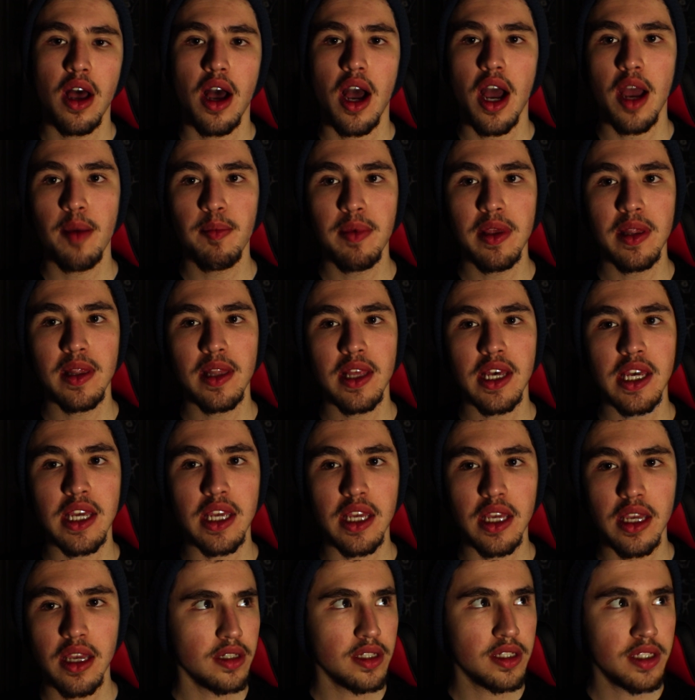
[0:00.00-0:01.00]
I mean
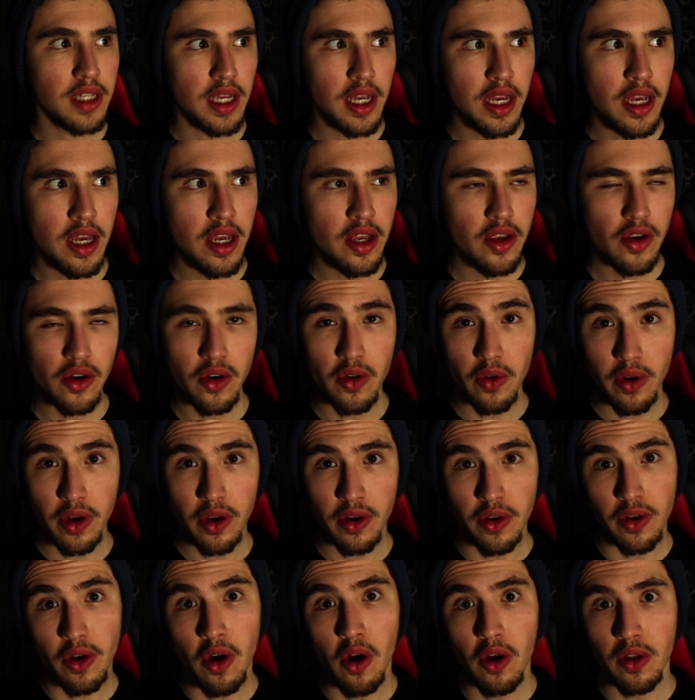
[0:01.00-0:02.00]
like, say you're going
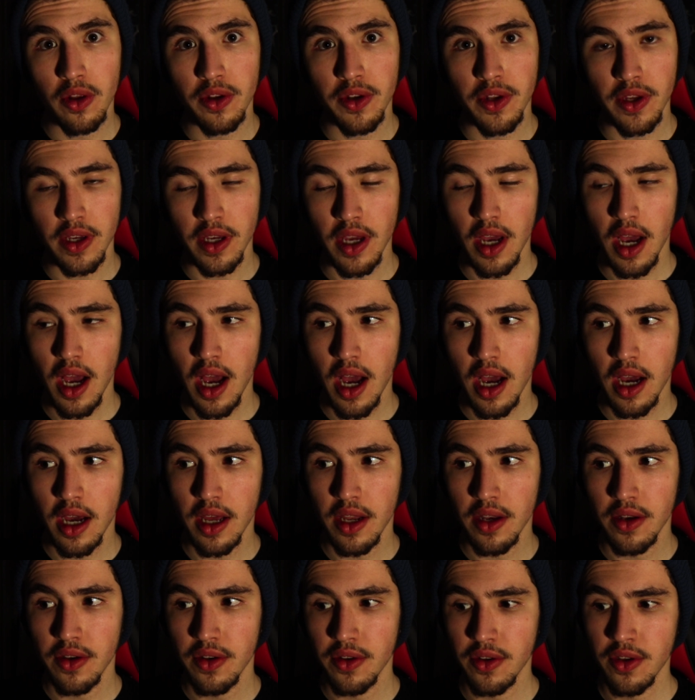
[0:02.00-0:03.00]
on holiday
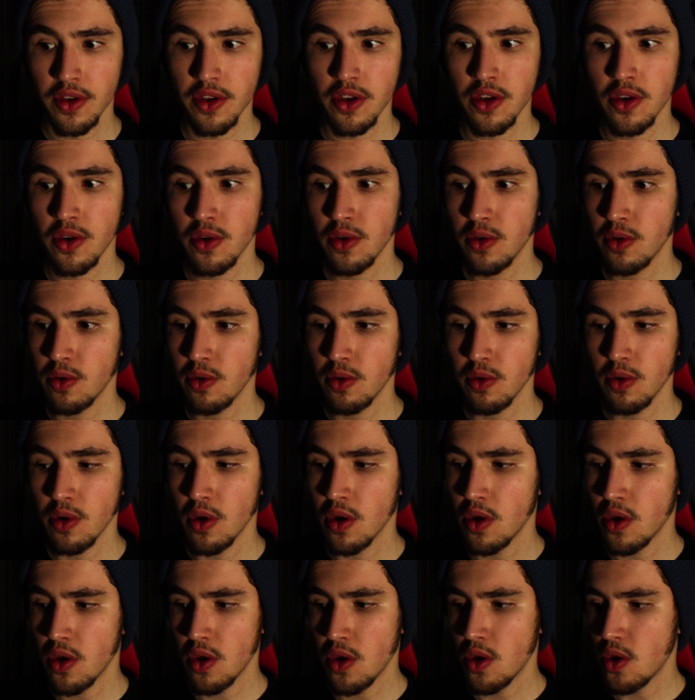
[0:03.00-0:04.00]
and you
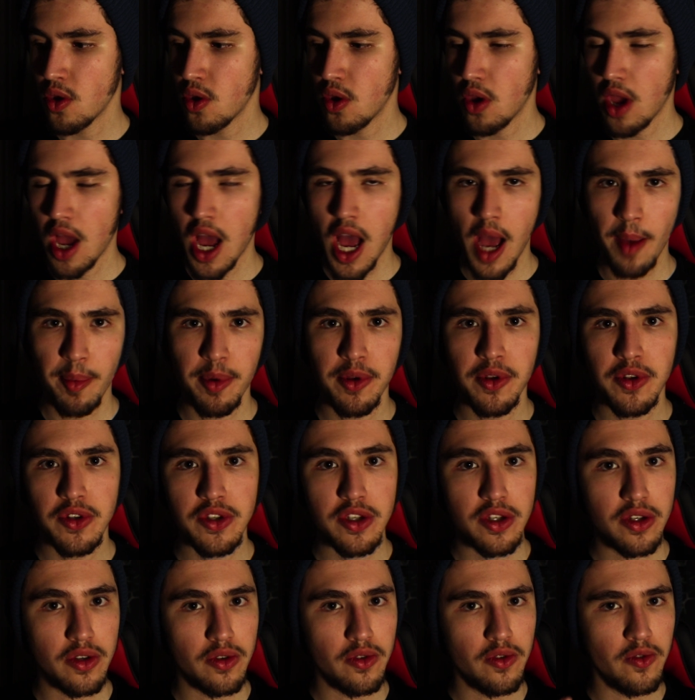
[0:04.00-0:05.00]
happen
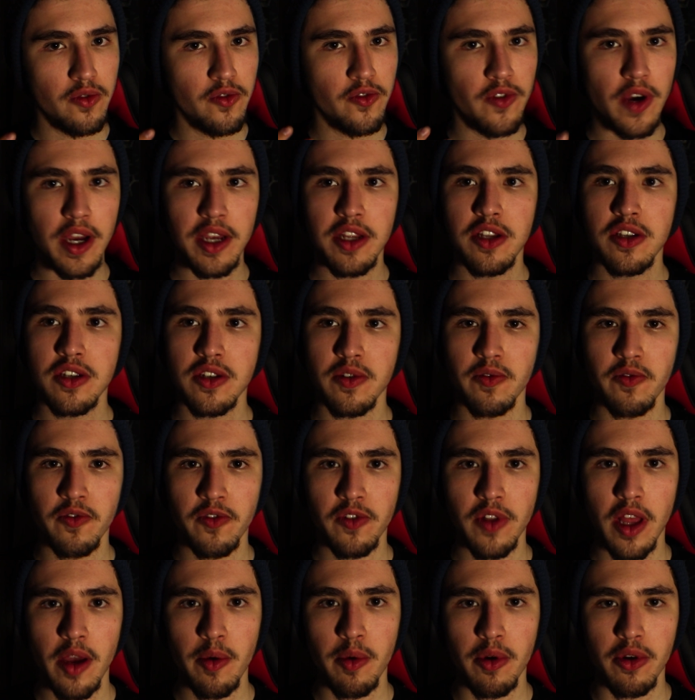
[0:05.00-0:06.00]
to find some
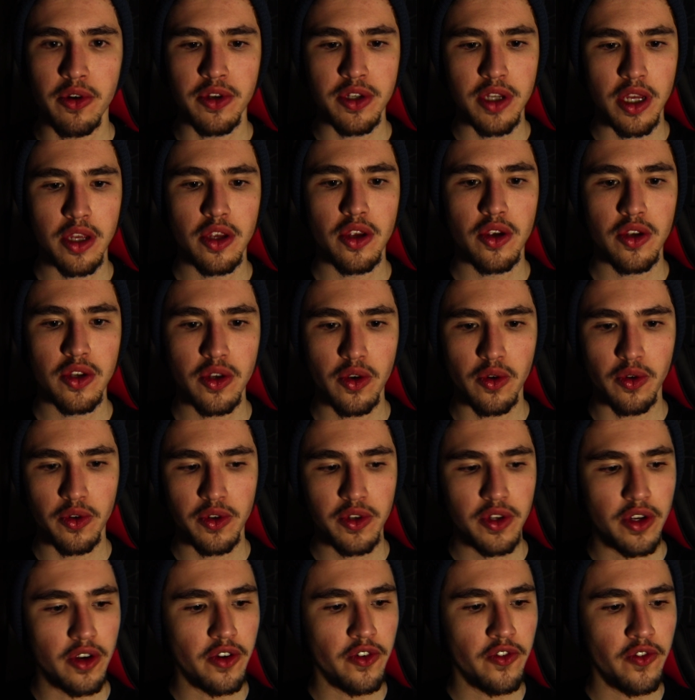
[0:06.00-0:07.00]
flowers and you go
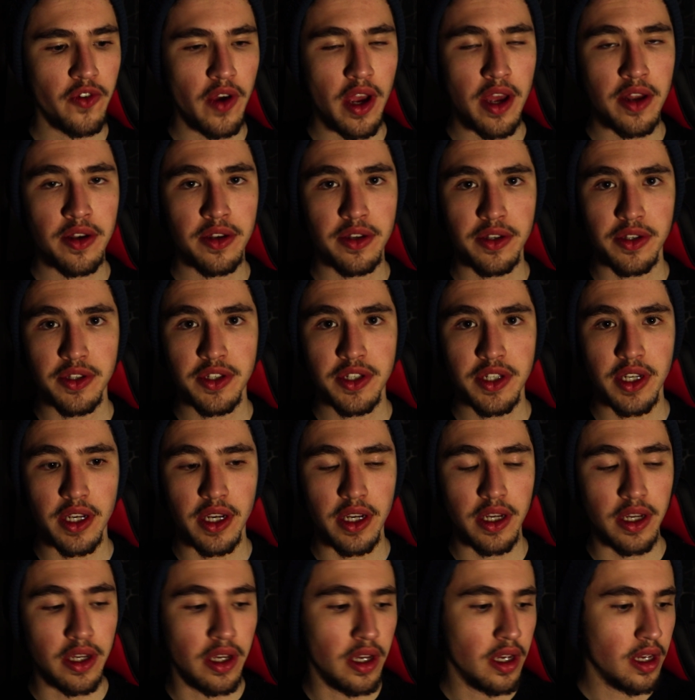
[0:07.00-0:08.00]
to your friend and
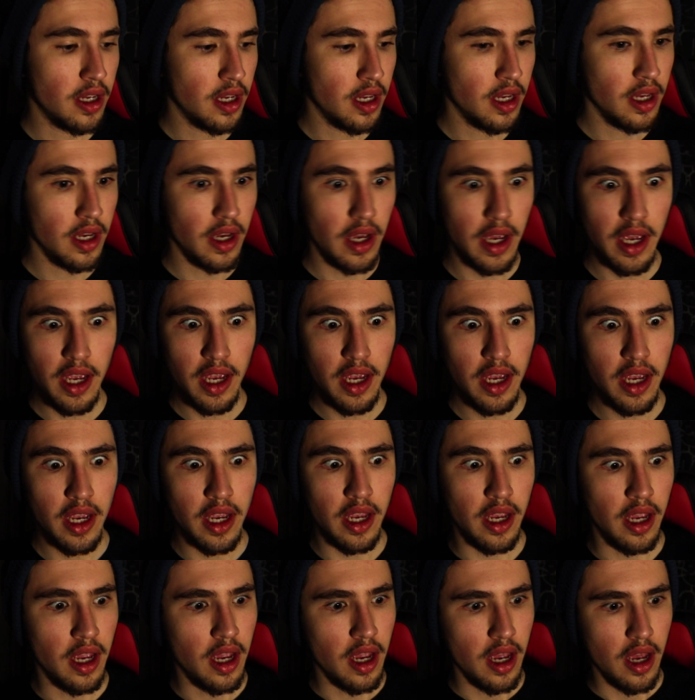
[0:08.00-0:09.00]
say,
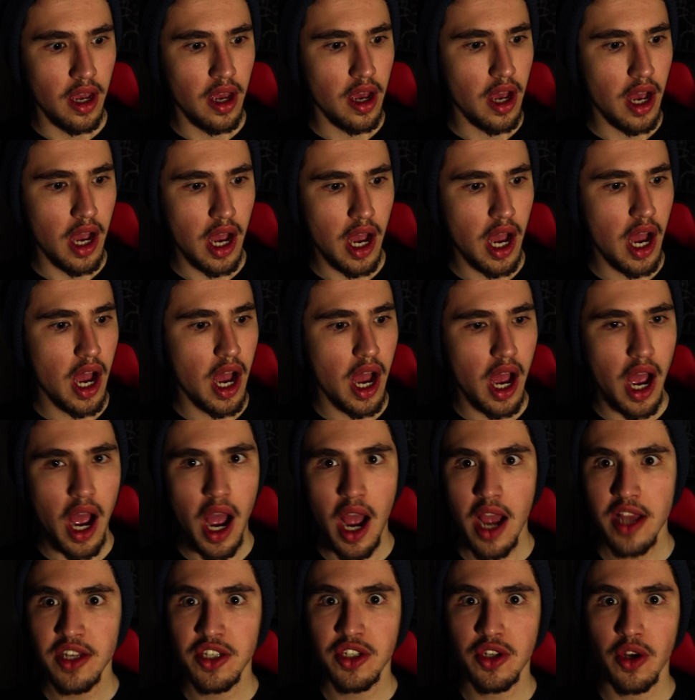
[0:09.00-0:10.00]
hey,
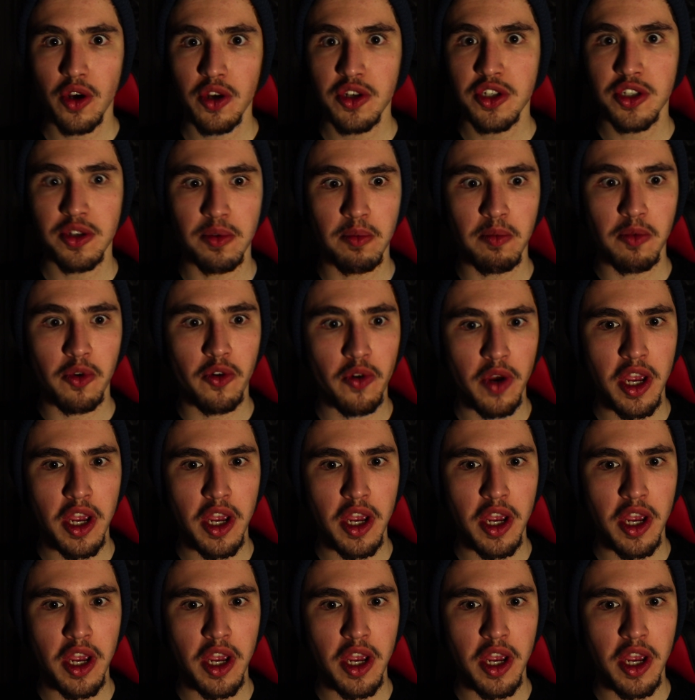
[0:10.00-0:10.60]
I saw some